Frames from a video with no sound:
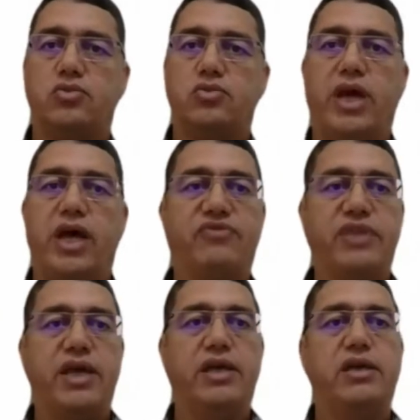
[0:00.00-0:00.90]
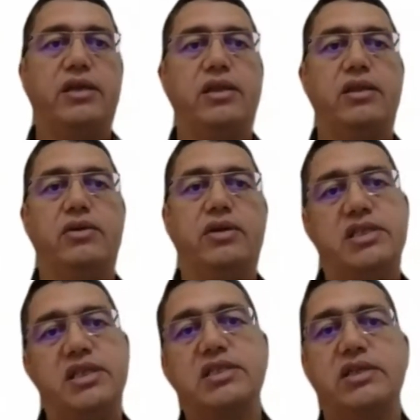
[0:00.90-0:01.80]
we have taken the
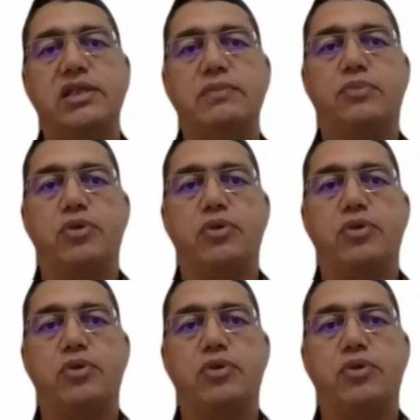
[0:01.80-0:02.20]
necessary